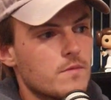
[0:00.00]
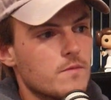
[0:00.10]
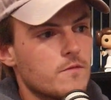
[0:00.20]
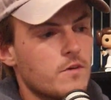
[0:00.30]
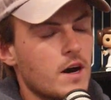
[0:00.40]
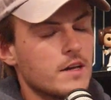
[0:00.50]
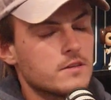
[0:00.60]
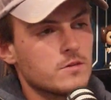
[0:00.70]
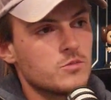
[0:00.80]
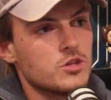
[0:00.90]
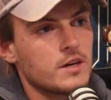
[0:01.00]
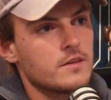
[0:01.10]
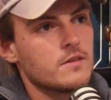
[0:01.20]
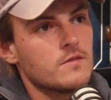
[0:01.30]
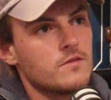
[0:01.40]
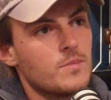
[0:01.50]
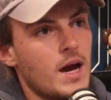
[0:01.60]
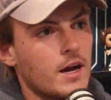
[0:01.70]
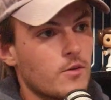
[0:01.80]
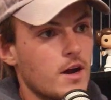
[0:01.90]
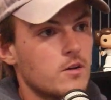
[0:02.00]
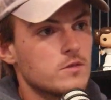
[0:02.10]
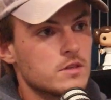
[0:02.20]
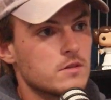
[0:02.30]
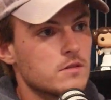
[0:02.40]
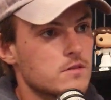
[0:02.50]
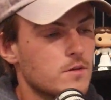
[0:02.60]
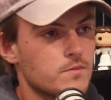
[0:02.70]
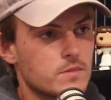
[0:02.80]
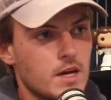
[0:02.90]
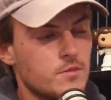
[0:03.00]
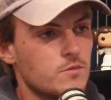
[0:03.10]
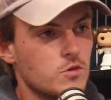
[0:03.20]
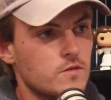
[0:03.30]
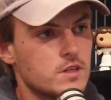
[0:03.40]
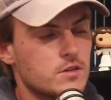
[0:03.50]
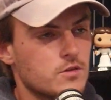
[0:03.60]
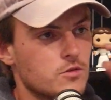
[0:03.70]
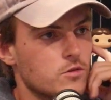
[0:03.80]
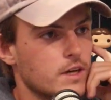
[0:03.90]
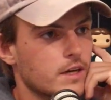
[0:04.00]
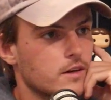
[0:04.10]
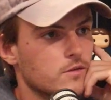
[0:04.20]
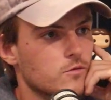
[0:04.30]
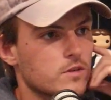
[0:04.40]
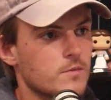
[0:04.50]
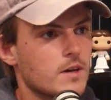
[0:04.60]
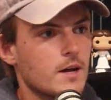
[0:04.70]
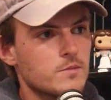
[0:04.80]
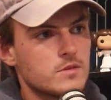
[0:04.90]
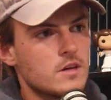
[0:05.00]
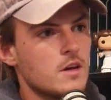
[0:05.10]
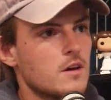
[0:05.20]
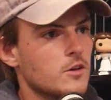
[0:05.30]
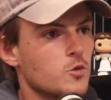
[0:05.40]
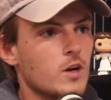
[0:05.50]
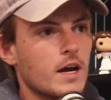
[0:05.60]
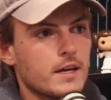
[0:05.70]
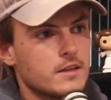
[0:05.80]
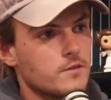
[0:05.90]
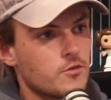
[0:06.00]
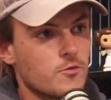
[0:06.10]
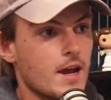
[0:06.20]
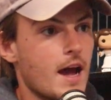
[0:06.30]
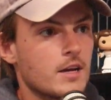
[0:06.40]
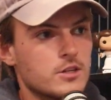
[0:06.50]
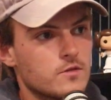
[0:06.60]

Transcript: find subjective backgrounds in some type of movies too. Like sometimes you and I get different reactions